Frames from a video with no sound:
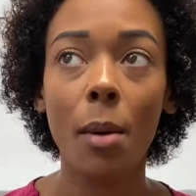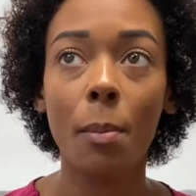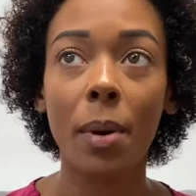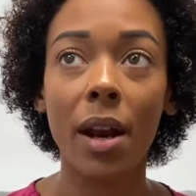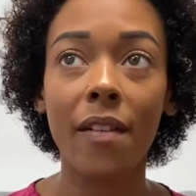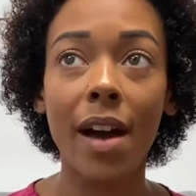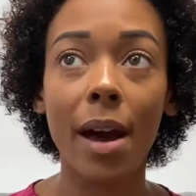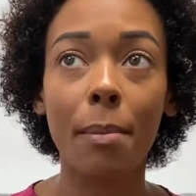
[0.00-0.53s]
But
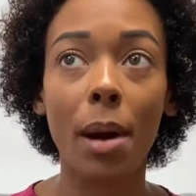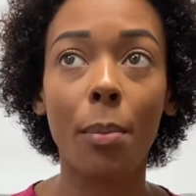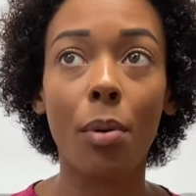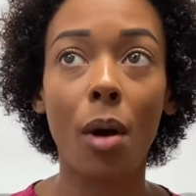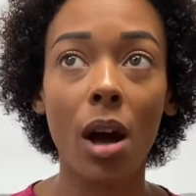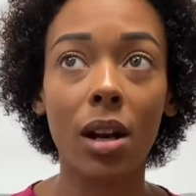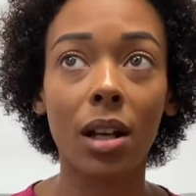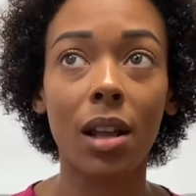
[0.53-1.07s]
I've had my
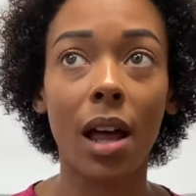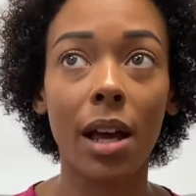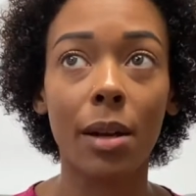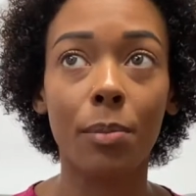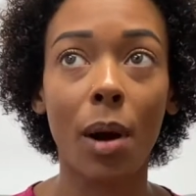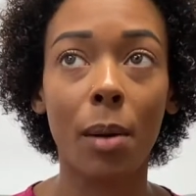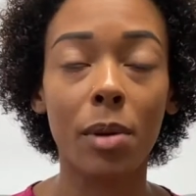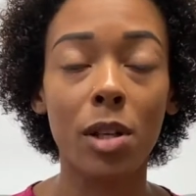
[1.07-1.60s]
product line
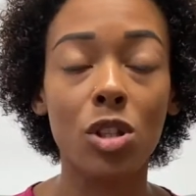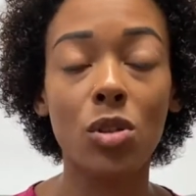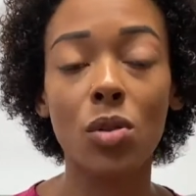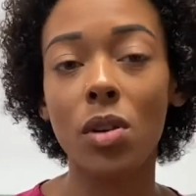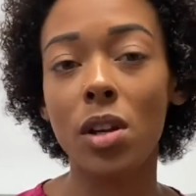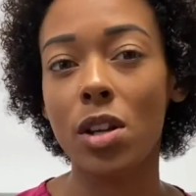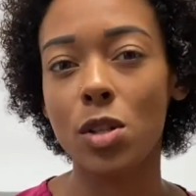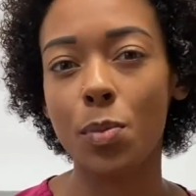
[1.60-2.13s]
probably 2
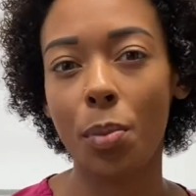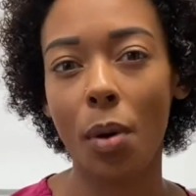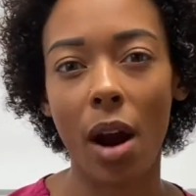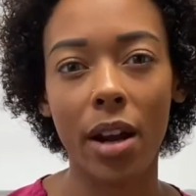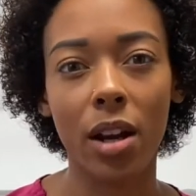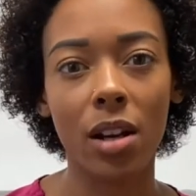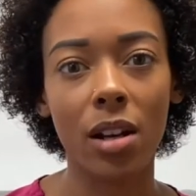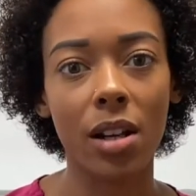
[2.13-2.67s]
years
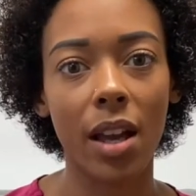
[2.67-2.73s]
prior,